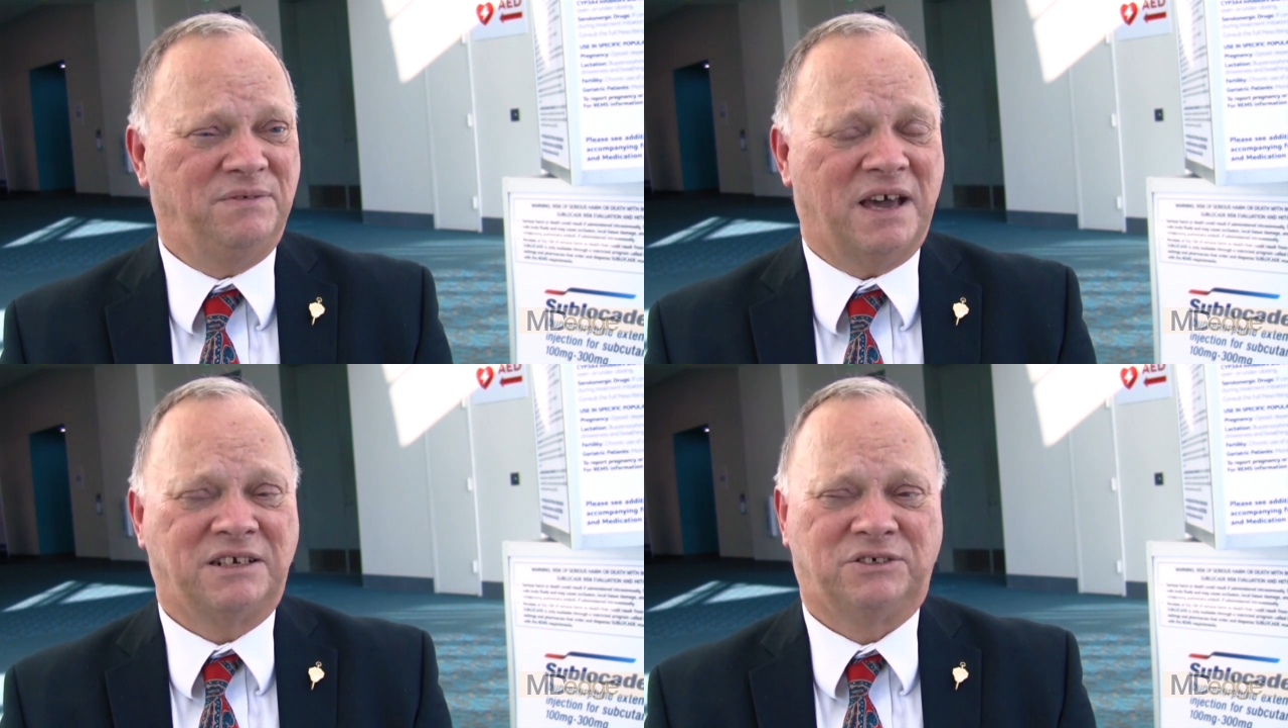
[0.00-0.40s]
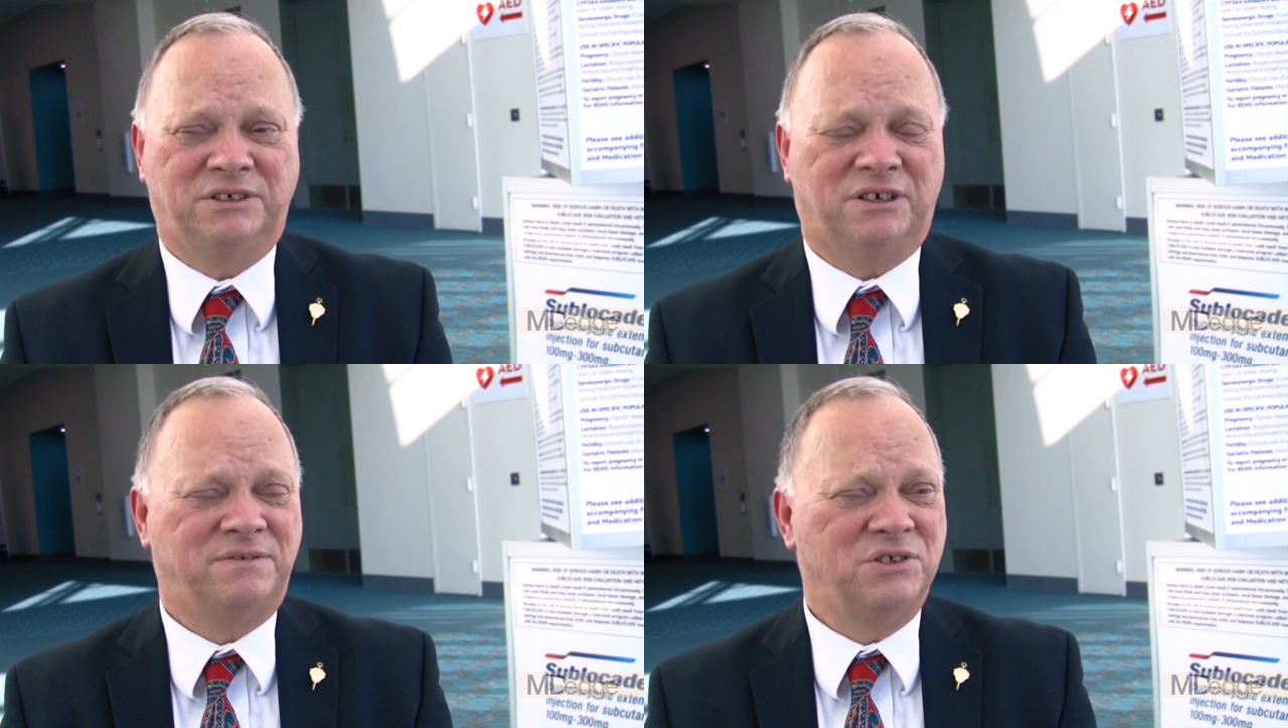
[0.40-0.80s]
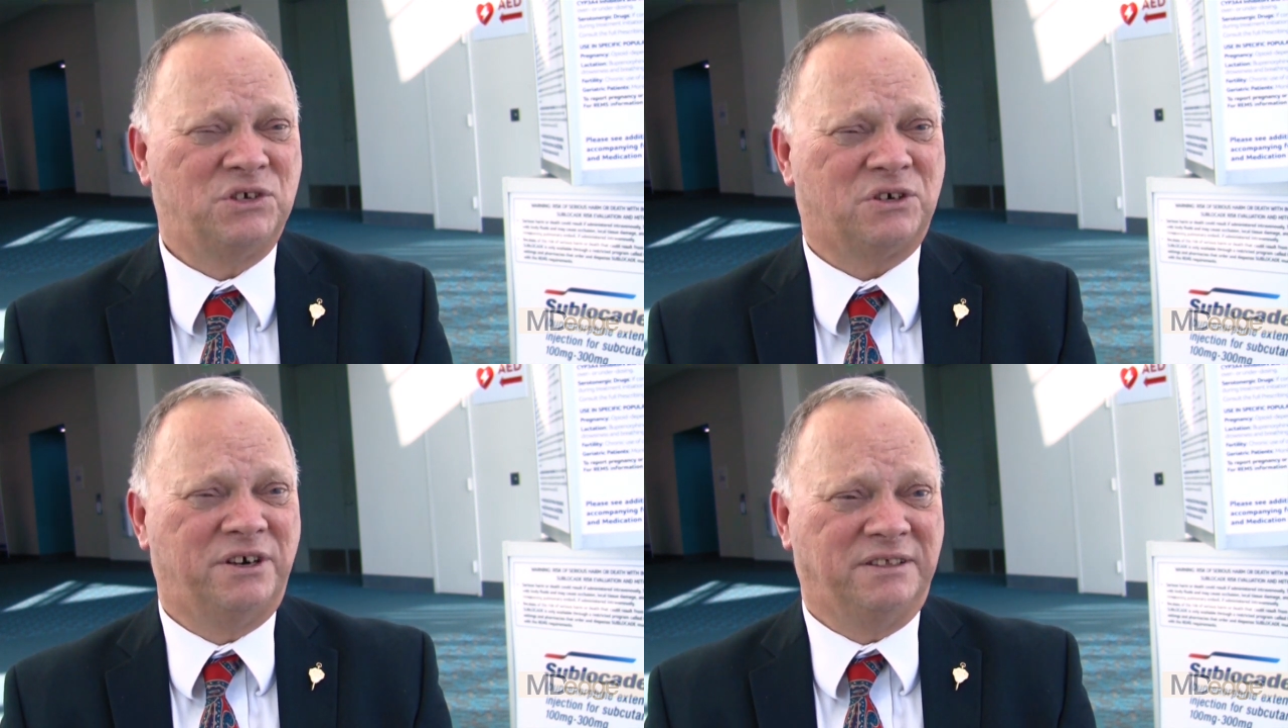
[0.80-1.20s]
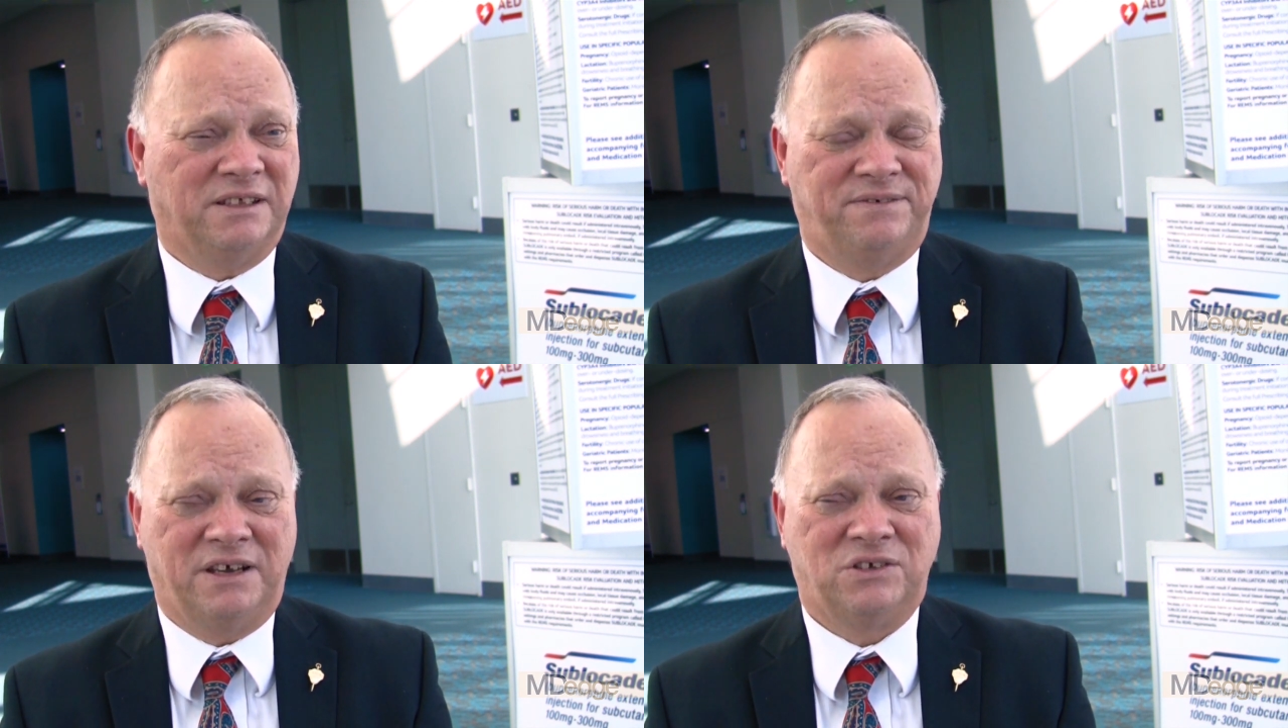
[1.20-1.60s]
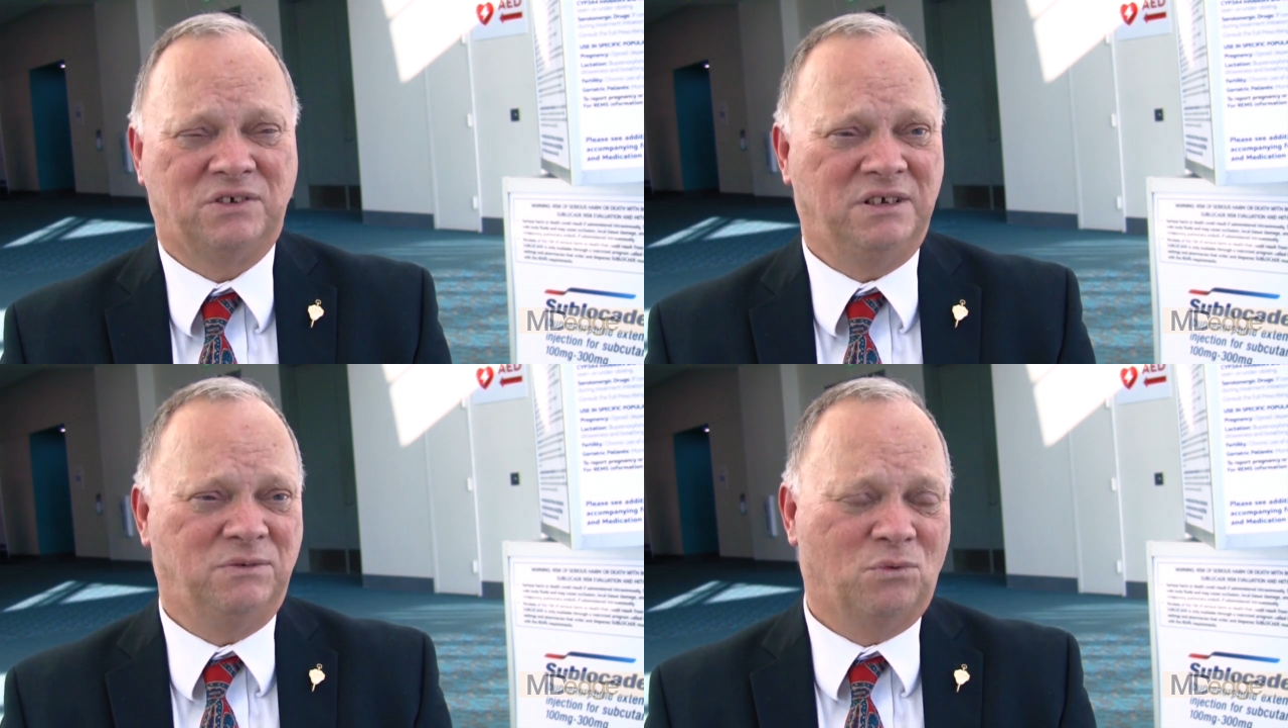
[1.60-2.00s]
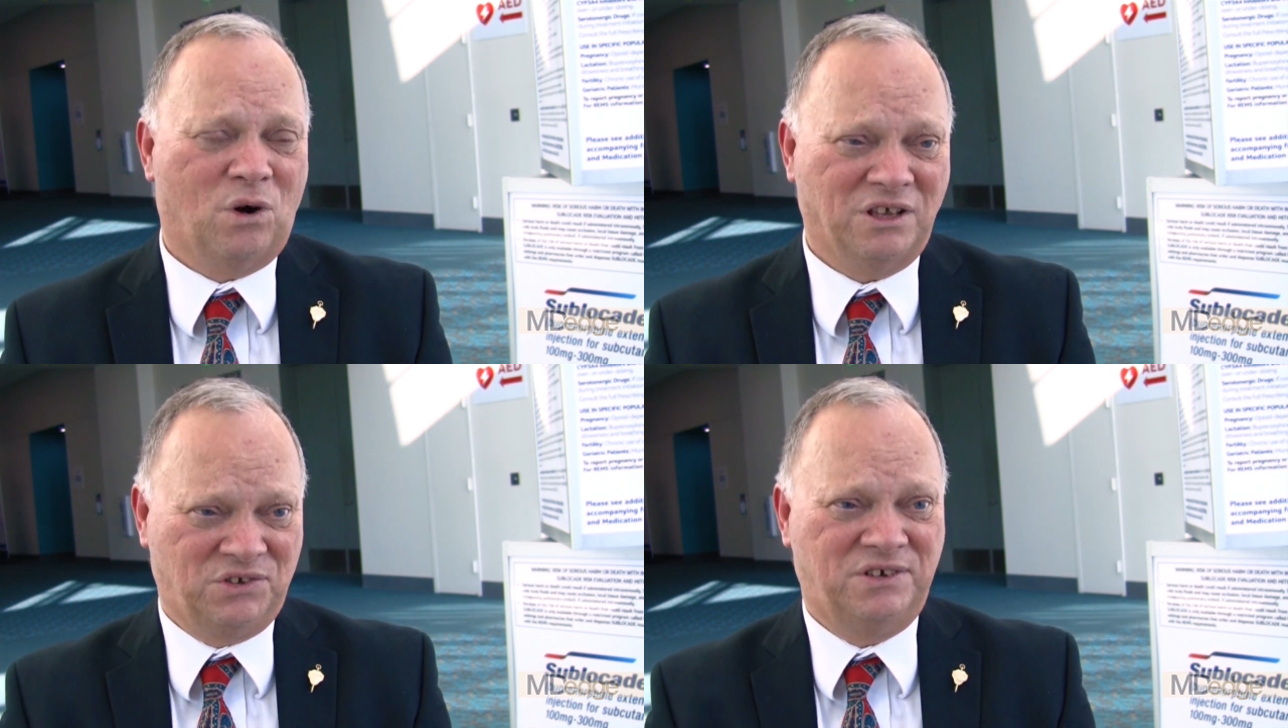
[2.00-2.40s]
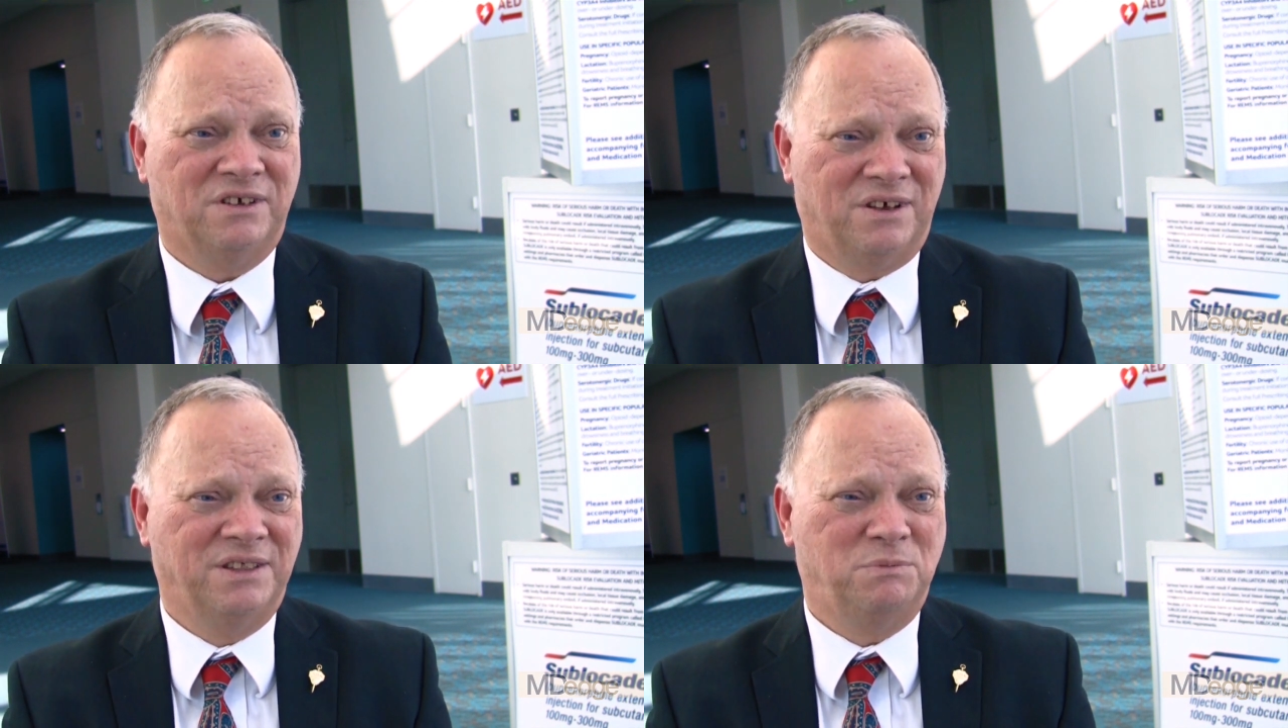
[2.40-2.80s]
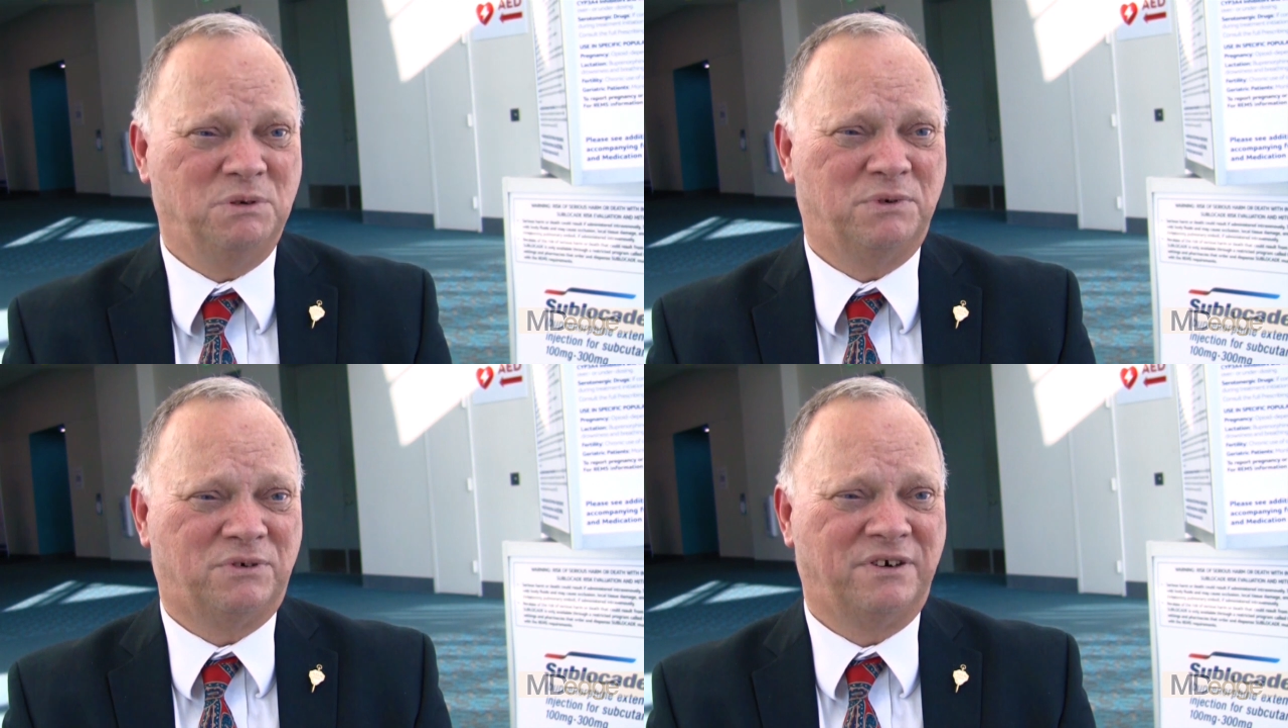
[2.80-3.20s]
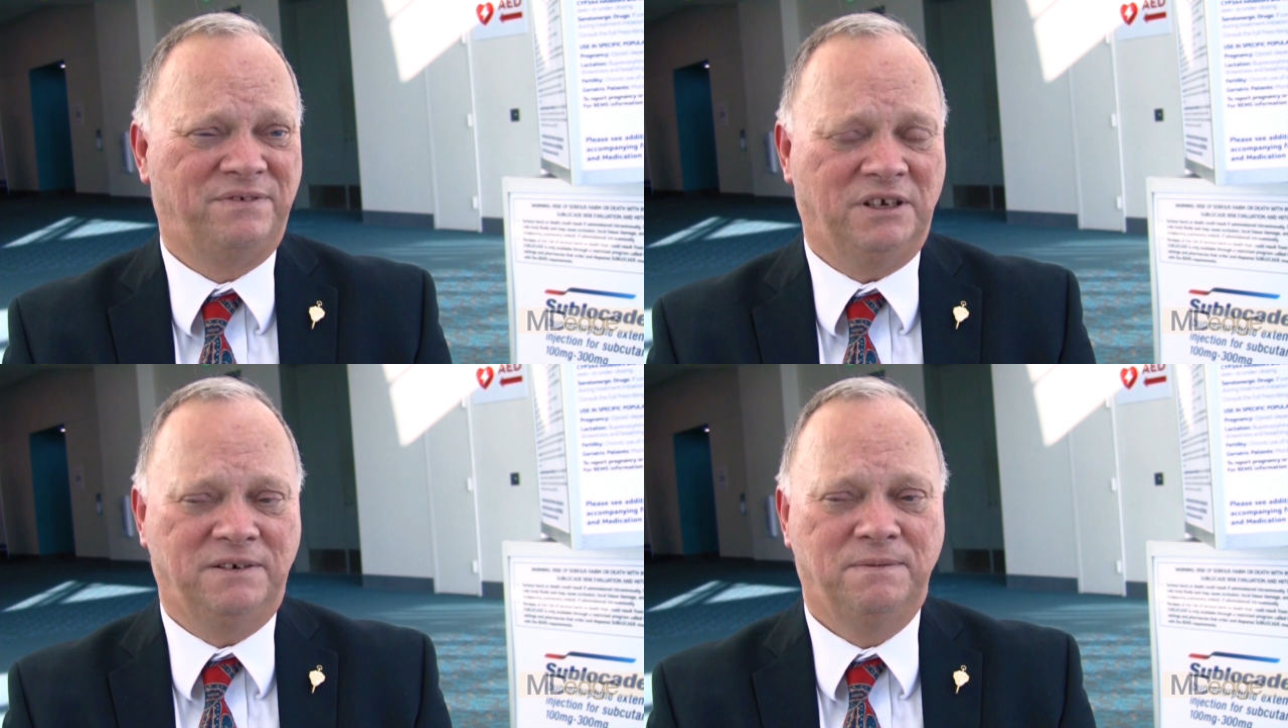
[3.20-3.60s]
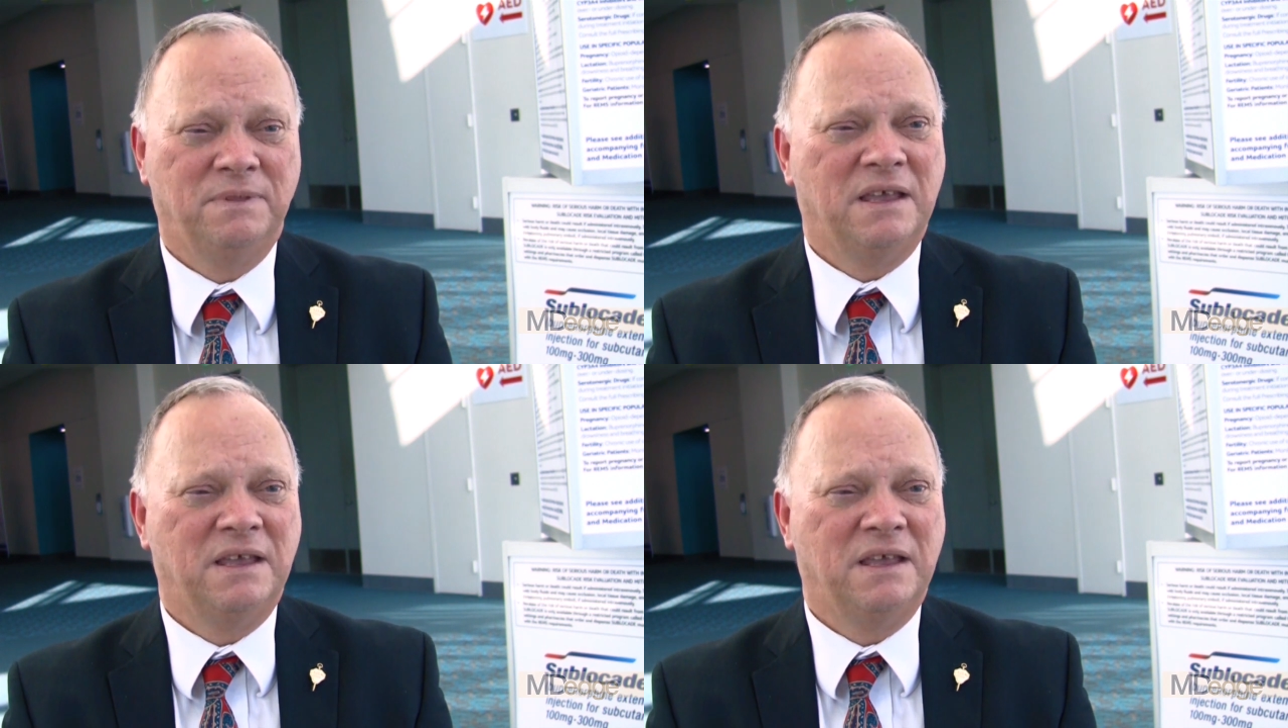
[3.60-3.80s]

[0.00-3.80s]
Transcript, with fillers: We've actually often started the lefexidine while still on the buprenorphine.